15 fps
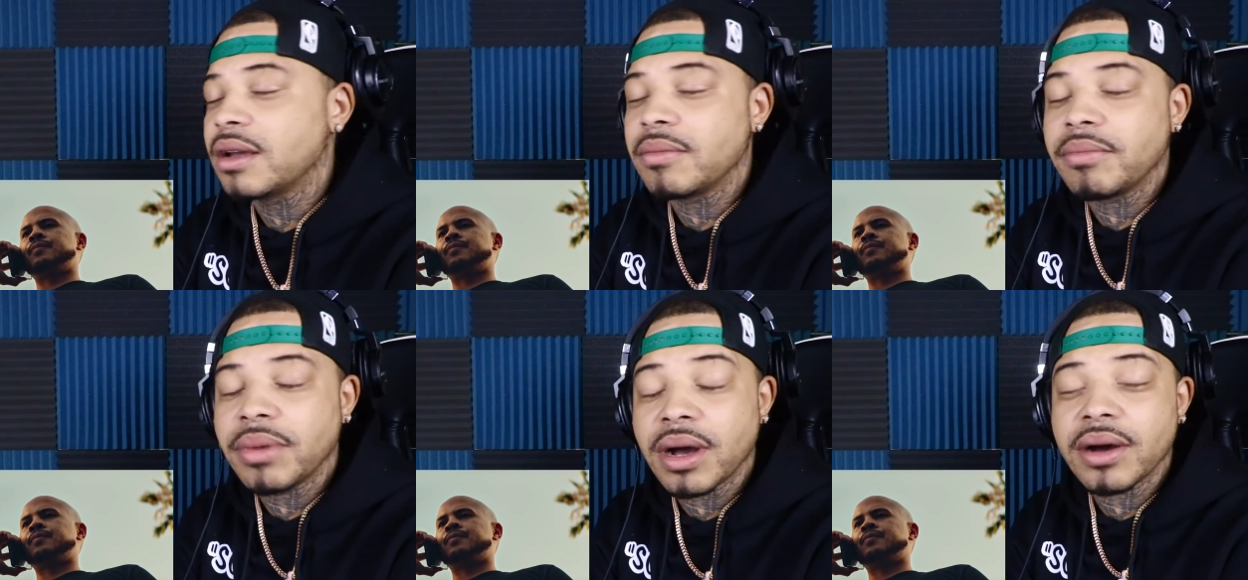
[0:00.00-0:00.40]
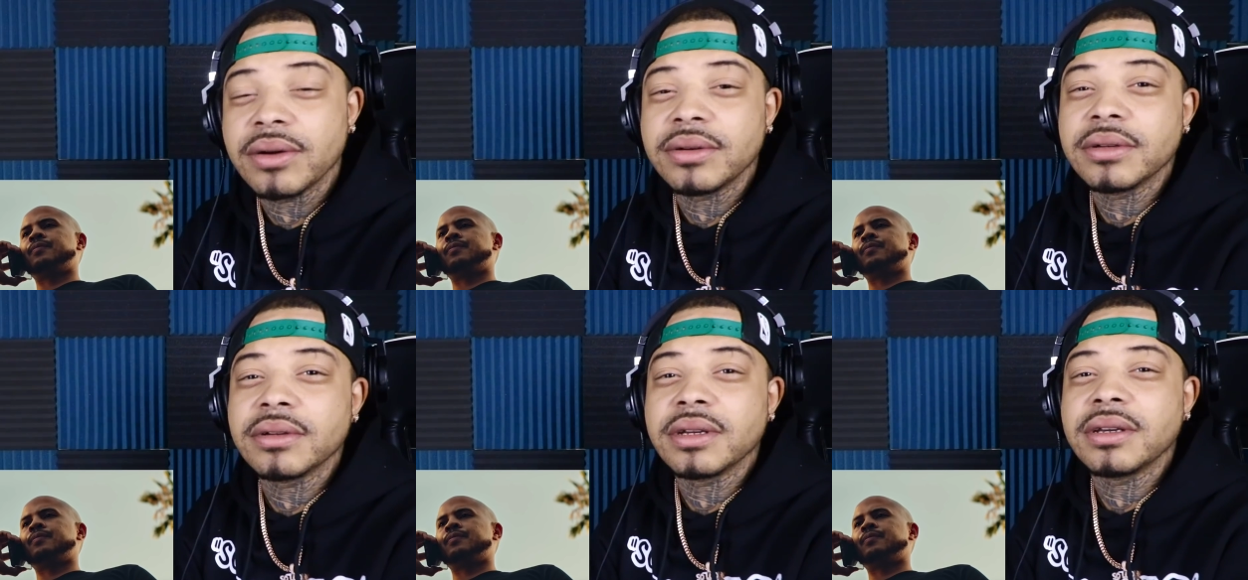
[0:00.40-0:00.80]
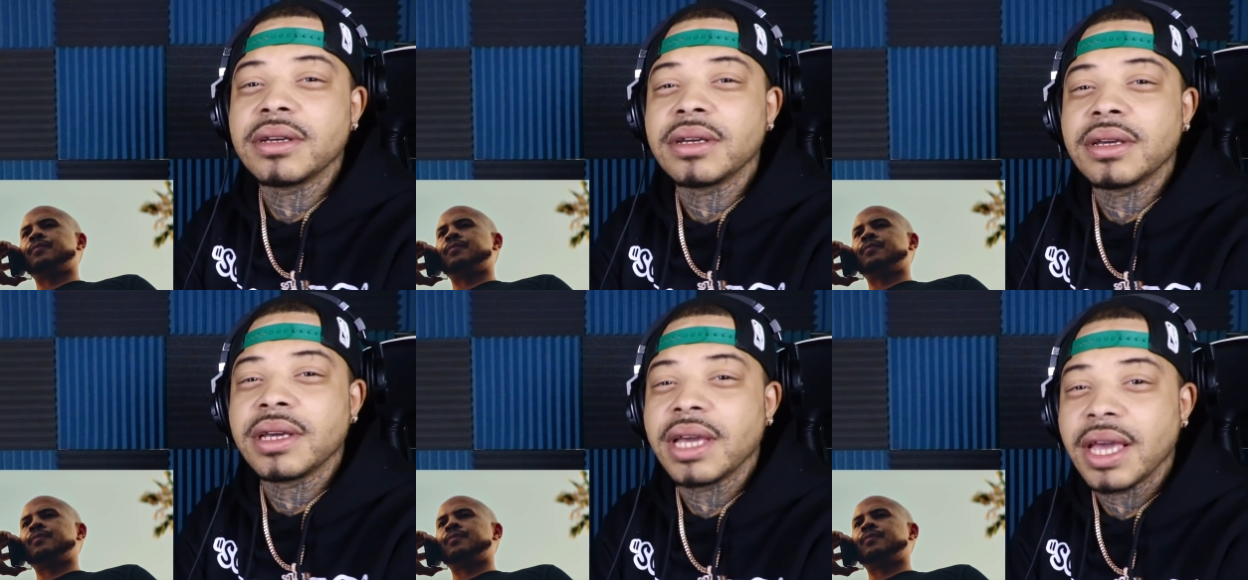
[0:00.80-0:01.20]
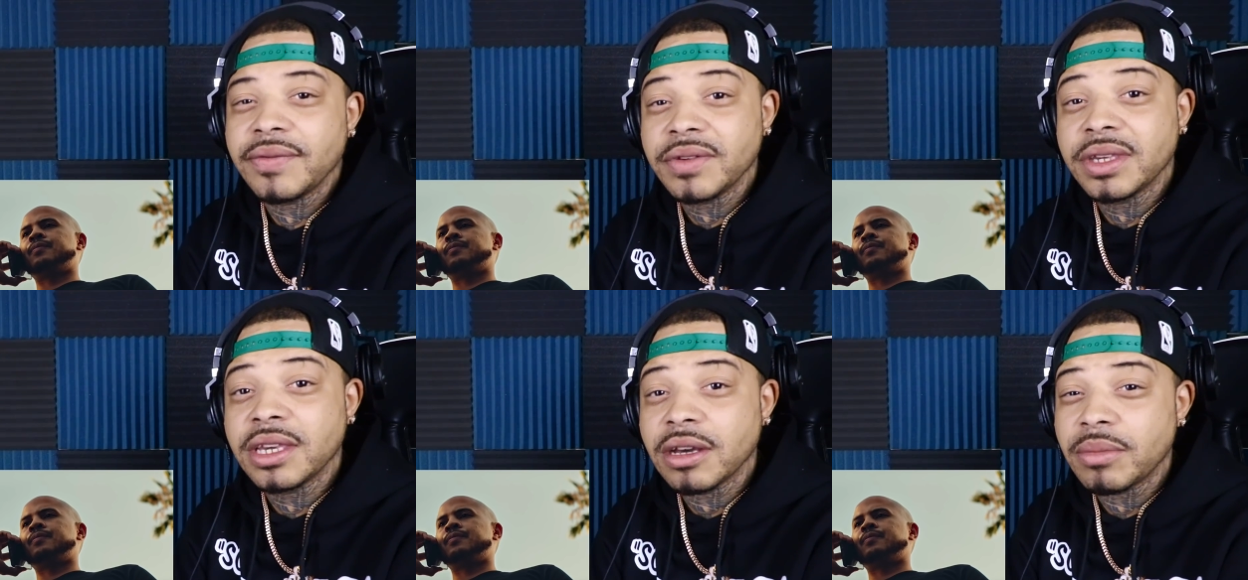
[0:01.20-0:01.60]
Speaker 1: bro, if
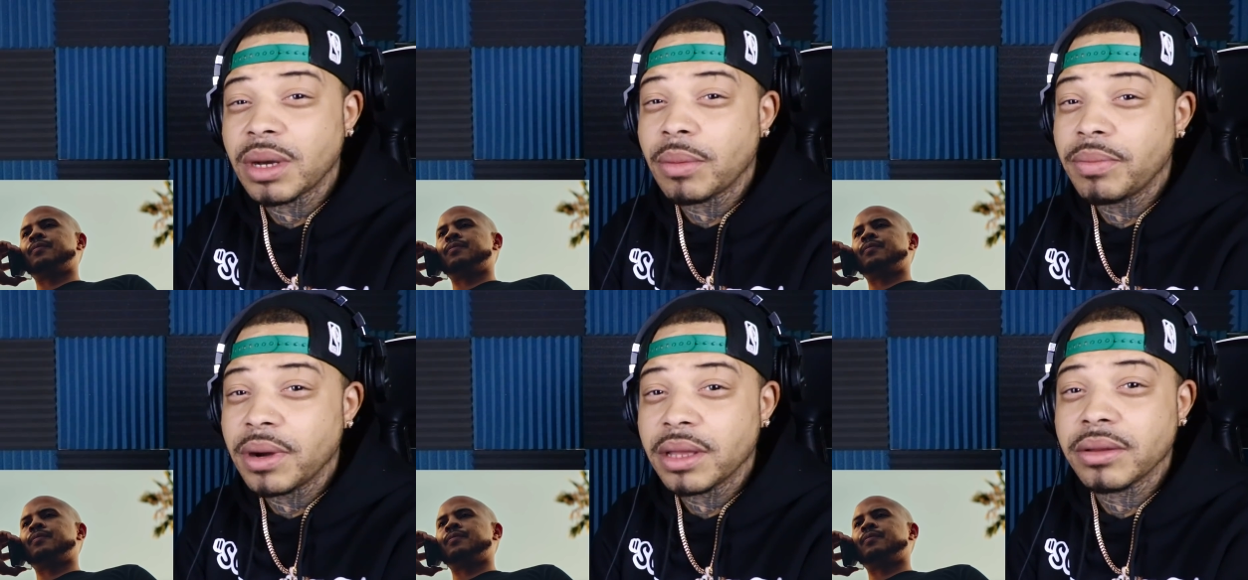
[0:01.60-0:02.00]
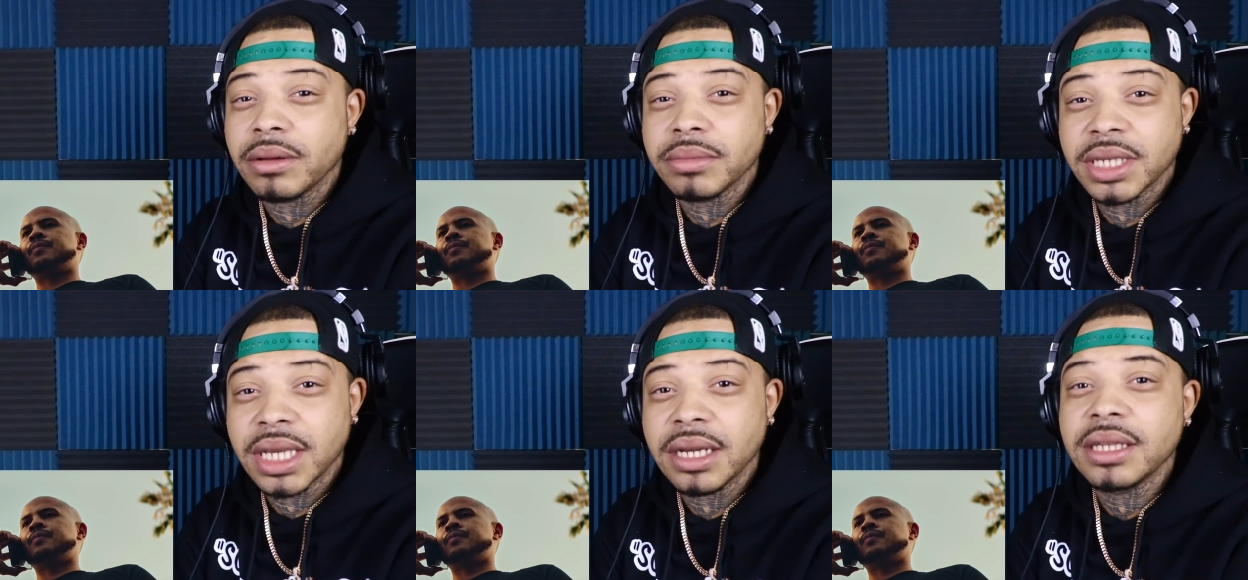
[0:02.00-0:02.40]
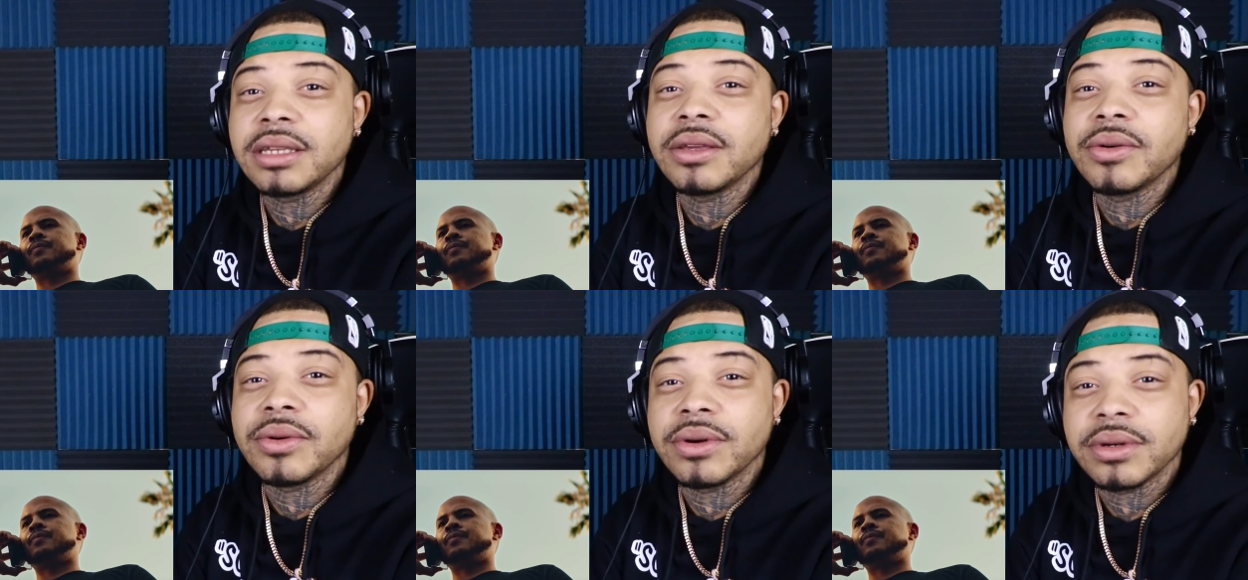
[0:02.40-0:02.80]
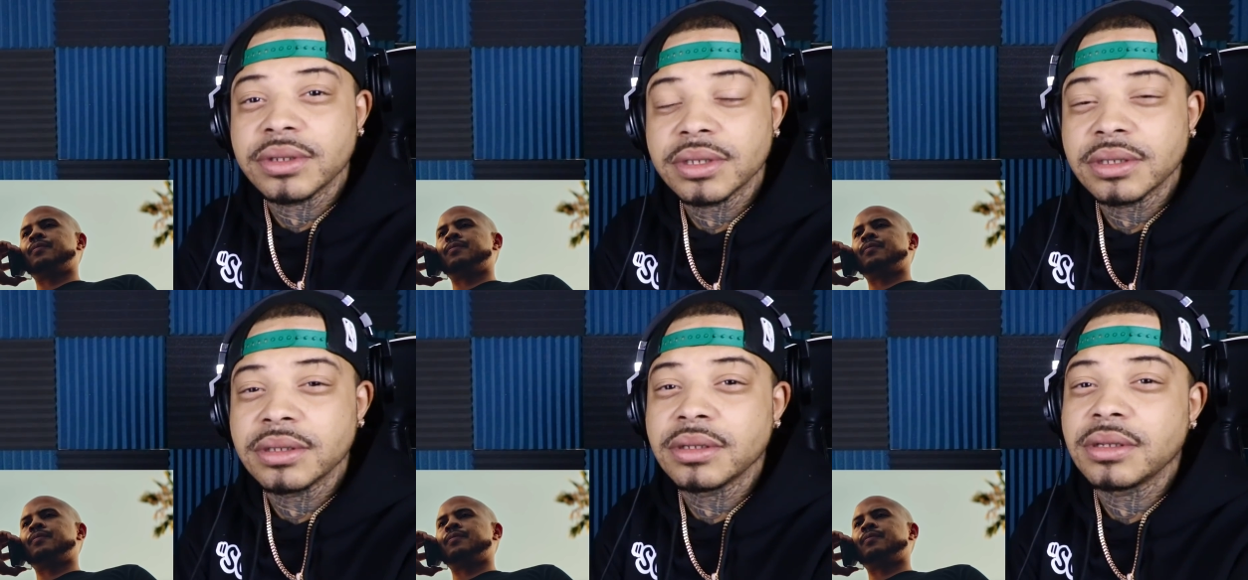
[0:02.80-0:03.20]
you kill my brother, I'm killing
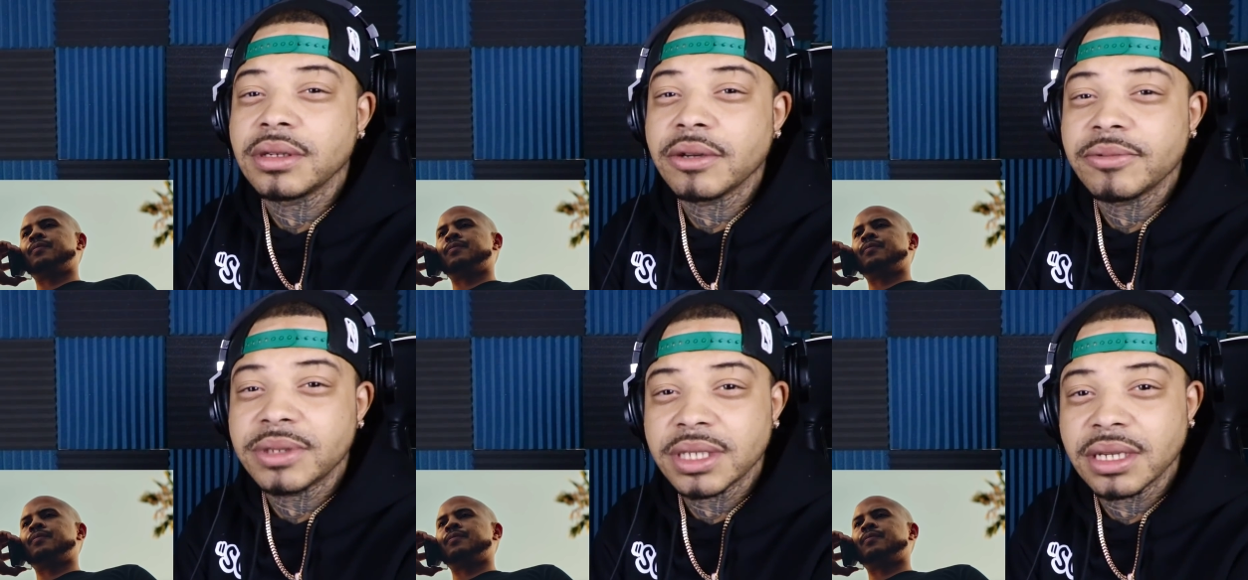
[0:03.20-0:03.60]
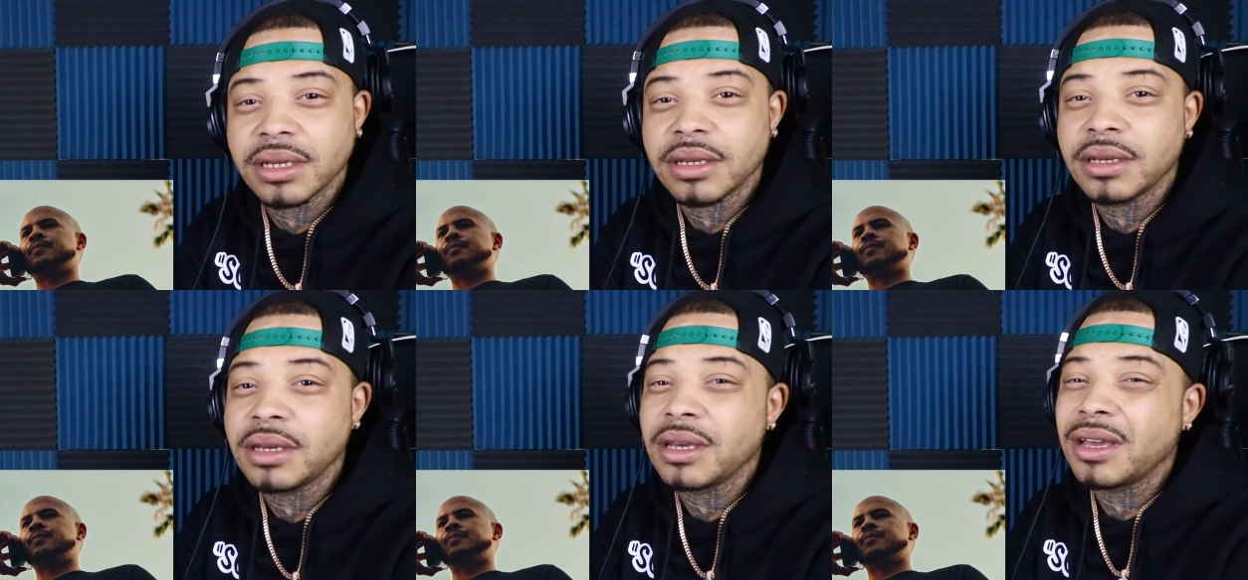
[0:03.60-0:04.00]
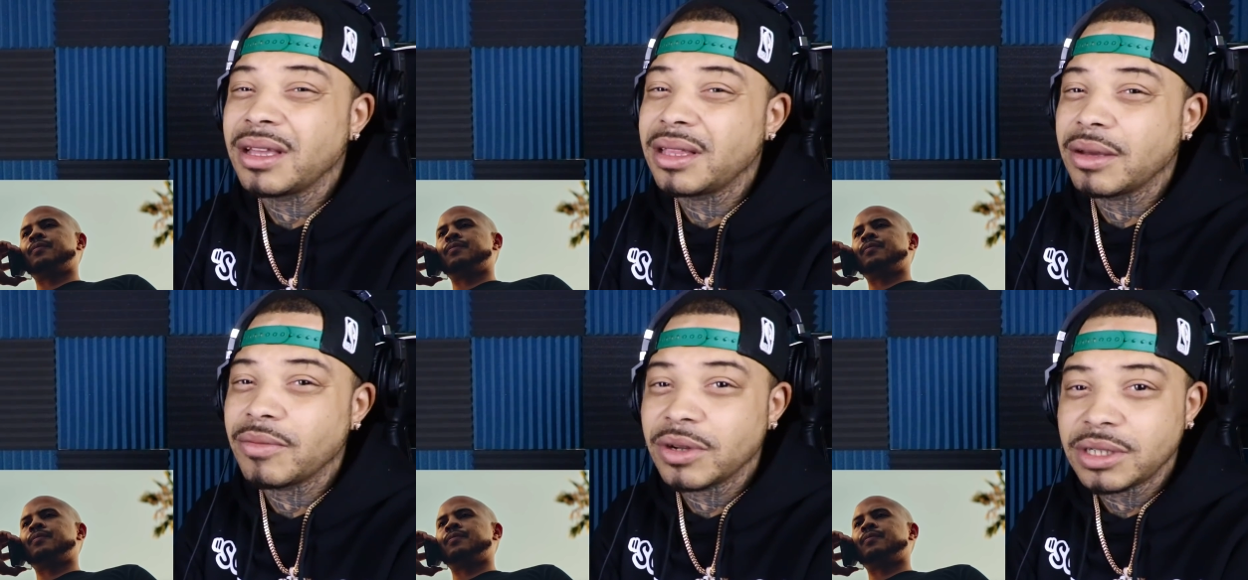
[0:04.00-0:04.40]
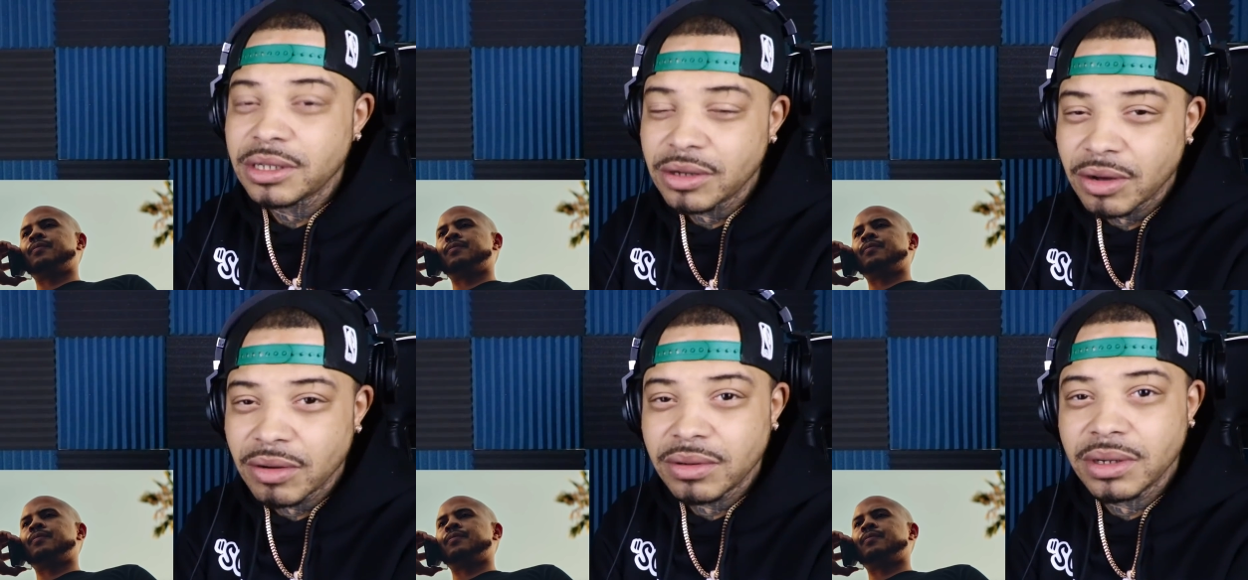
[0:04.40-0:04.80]
yours. You know what I'm saying? And then what you
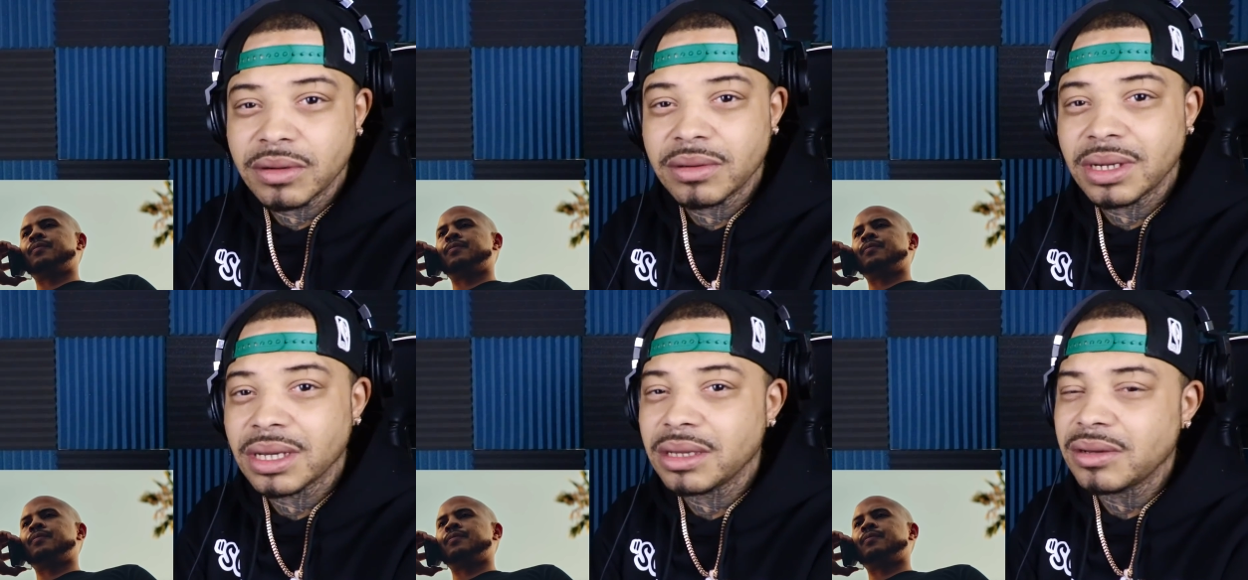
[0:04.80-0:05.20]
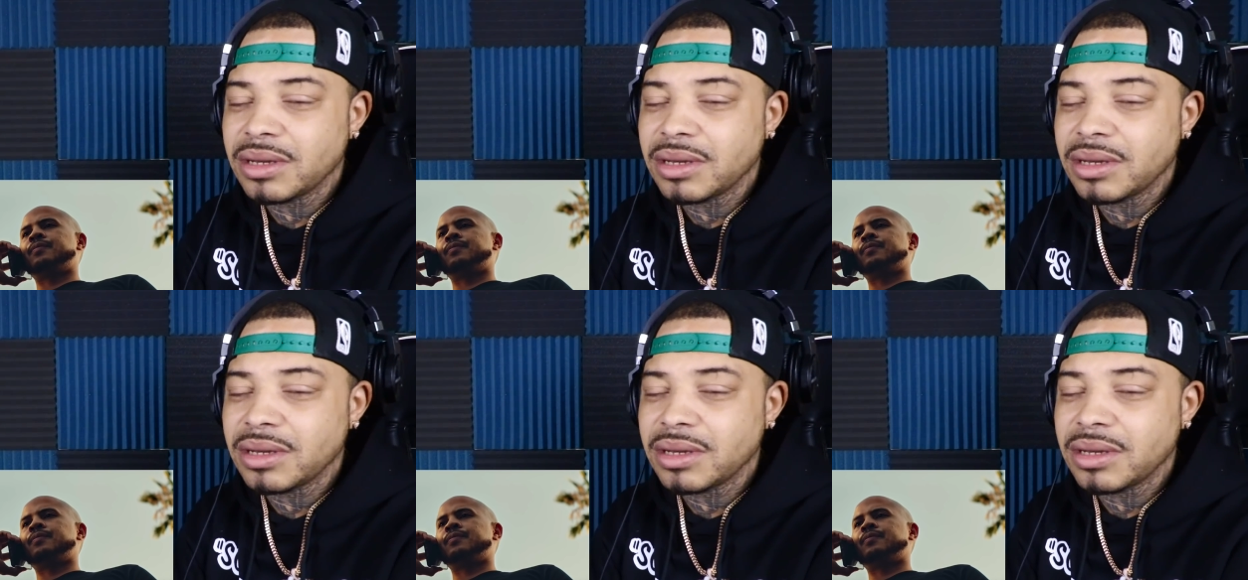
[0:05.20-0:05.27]
gonna do, nigga,